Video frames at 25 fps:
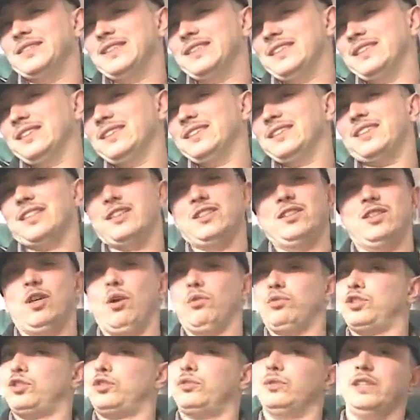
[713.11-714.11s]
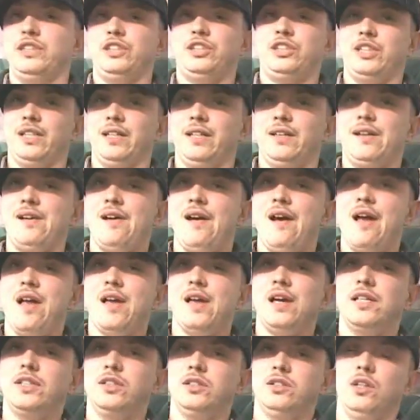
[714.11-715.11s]
into no street shit.
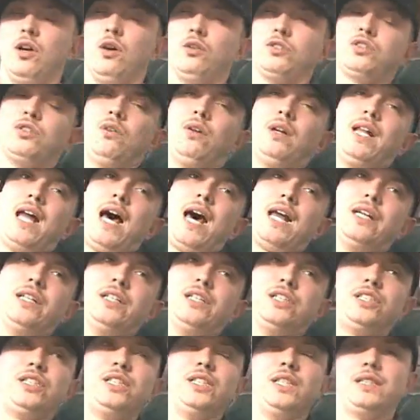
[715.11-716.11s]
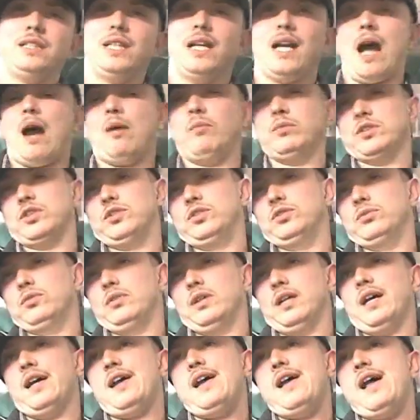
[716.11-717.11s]
You know, so a lot of the shit that I was
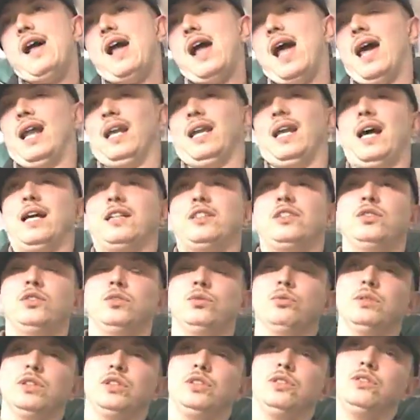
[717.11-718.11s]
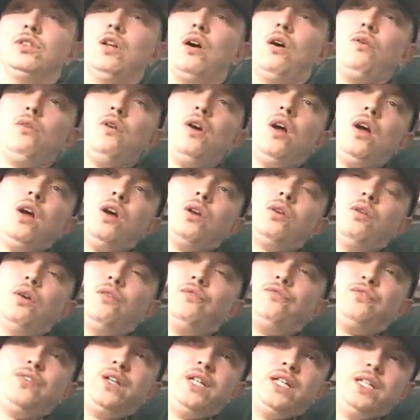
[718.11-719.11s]
doing had a lot to do with, you know,
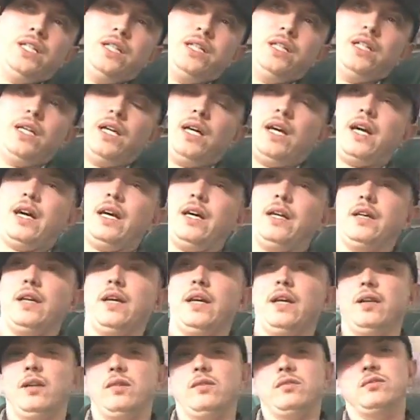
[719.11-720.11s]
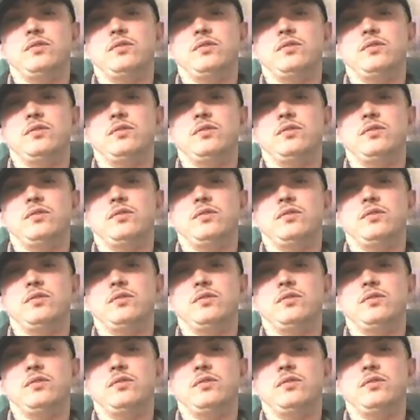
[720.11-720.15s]
graffiti and